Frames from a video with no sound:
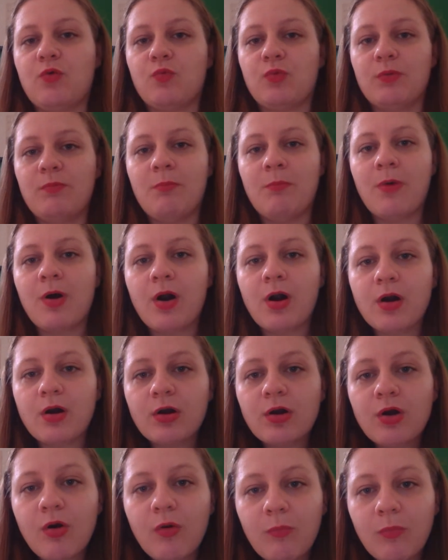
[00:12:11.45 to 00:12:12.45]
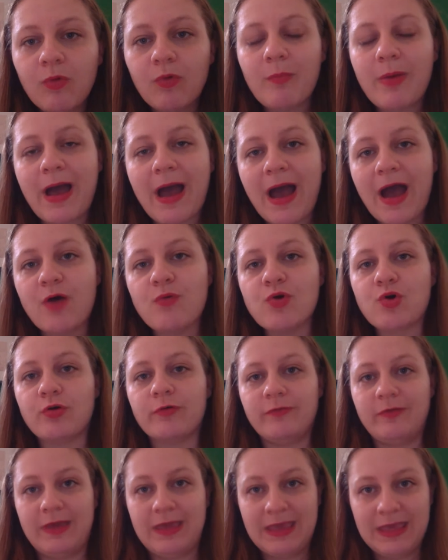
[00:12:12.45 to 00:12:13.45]
remarkable power
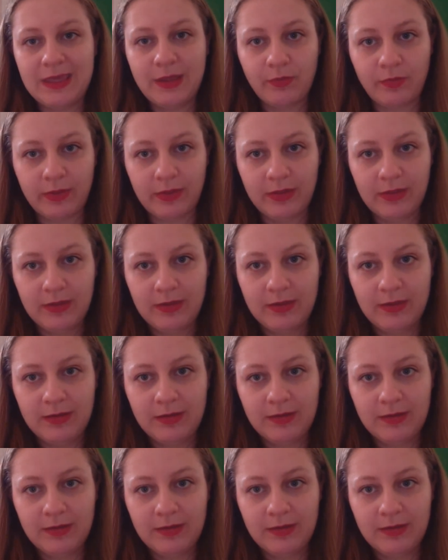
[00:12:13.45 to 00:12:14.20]
of healing,